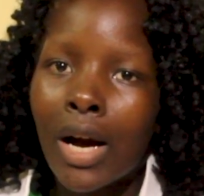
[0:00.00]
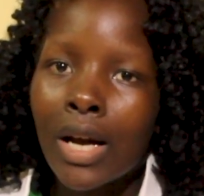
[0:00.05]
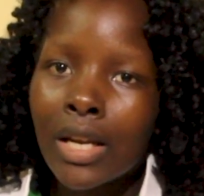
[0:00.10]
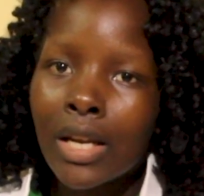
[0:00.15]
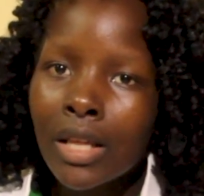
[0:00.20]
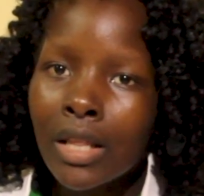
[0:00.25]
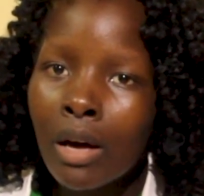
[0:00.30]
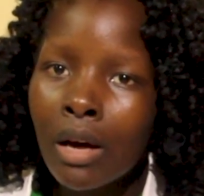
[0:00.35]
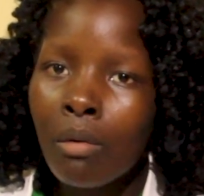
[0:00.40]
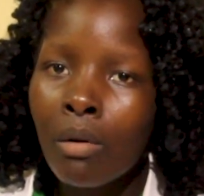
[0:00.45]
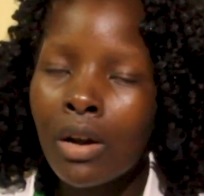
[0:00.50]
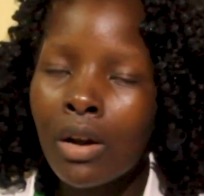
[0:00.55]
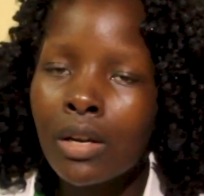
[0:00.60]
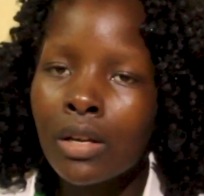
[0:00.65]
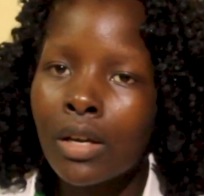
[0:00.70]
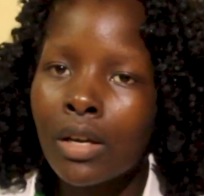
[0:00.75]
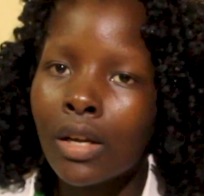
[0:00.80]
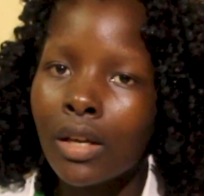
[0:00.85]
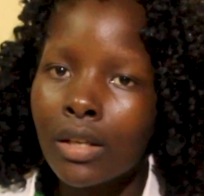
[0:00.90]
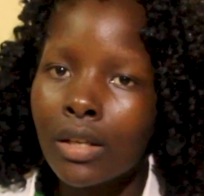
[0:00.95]
Another
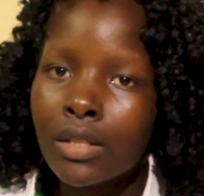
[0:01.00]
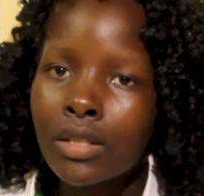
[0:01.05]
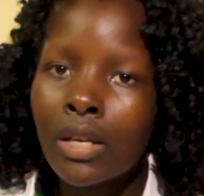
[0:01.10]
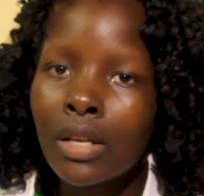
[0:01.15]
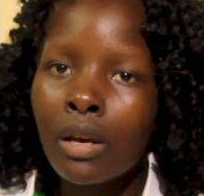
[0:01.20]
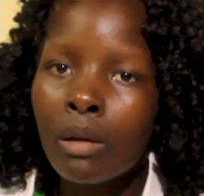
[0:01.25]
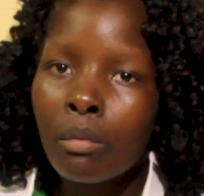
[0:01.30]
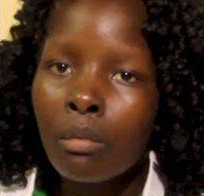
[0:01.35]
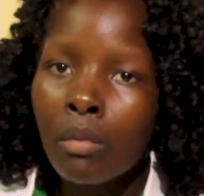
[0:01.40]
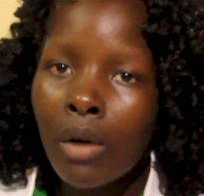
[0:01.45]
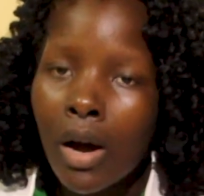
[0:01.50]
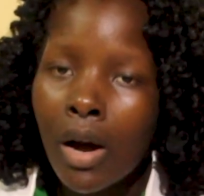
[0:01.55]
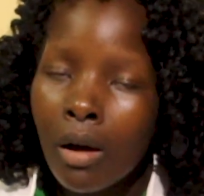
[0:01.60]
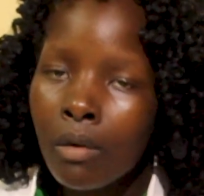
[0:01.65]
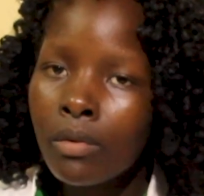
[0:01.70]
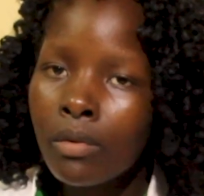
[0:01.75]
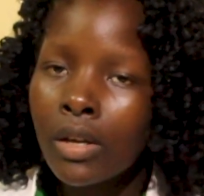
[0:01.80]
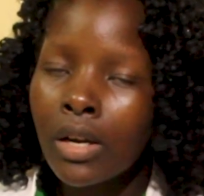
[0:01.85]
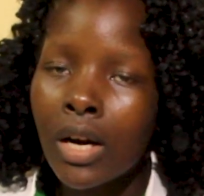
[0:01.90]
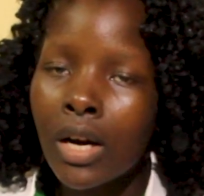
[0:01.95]
one is
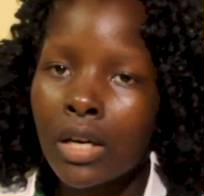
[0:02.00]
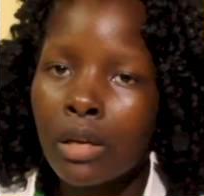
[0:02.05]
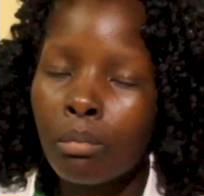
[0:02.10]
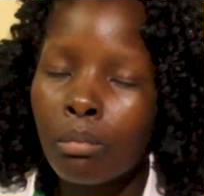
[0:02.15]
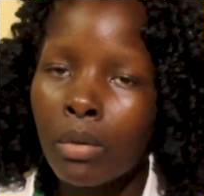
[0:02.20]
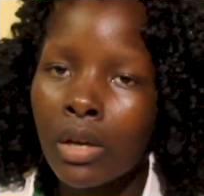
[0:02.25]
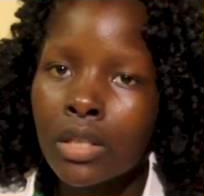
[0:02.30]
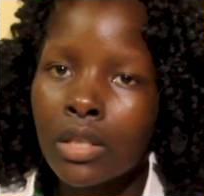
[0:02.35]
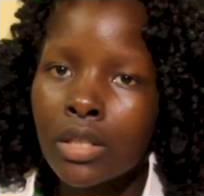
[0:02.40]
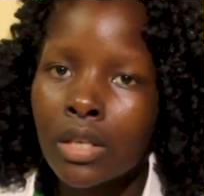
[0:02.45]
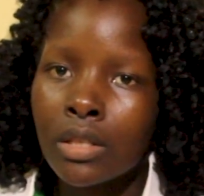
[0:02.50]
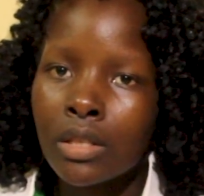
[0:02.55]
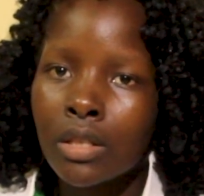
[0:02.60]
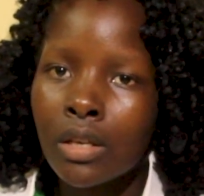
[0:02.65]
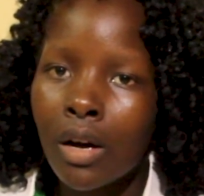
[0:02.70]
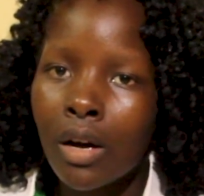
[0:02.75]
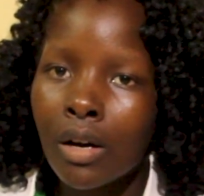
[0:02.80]
having a repentant